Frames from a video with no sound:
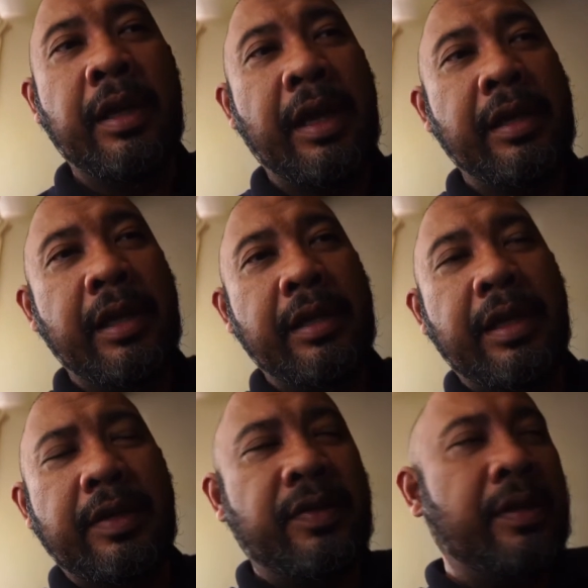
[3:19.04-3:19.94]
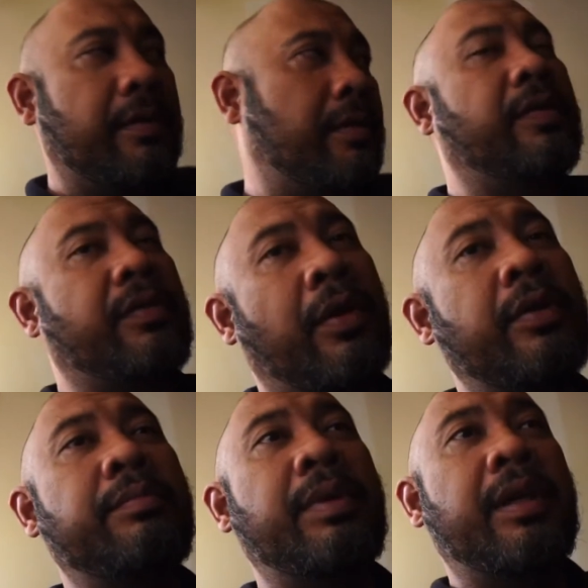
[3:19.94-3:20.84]
and then that's it. It's got to
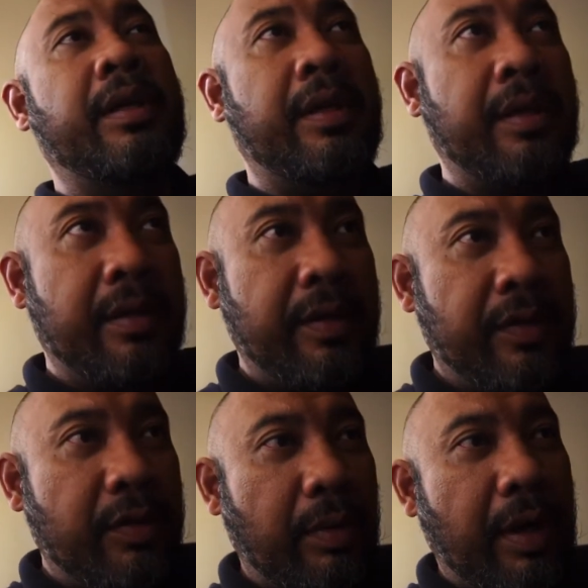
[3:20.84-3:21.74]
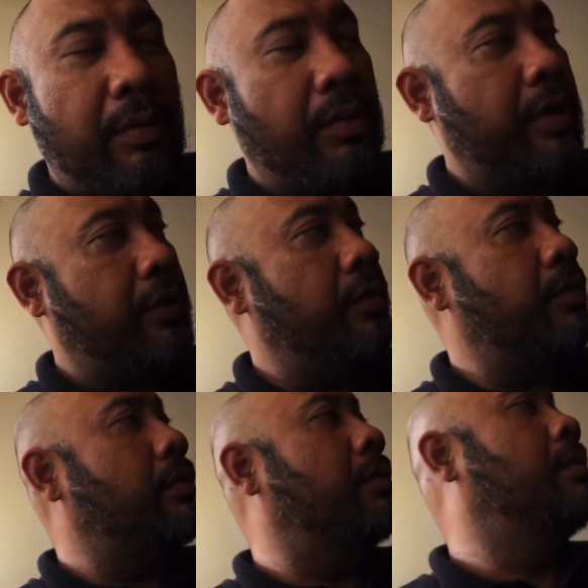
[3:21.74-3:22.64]
be here, this is what I want to do.